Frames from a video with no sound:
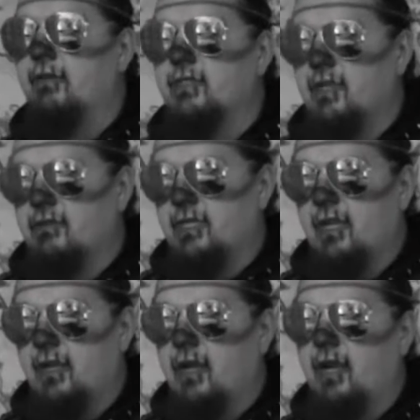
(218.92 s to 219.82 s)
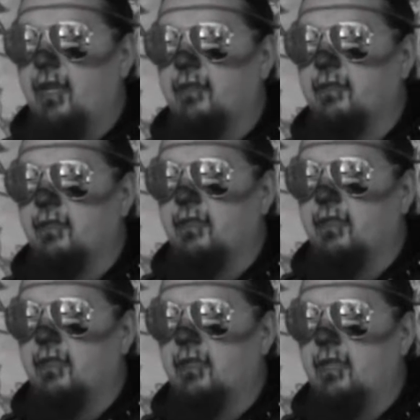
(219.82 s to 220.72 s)
was, I was kind of high,
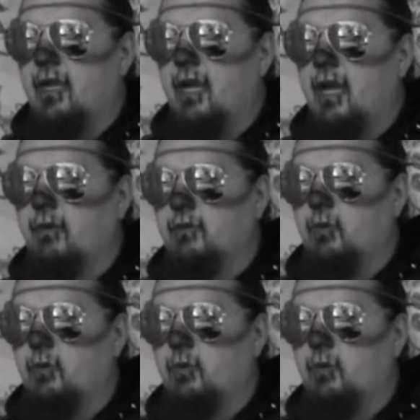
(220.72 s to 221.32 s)
and I was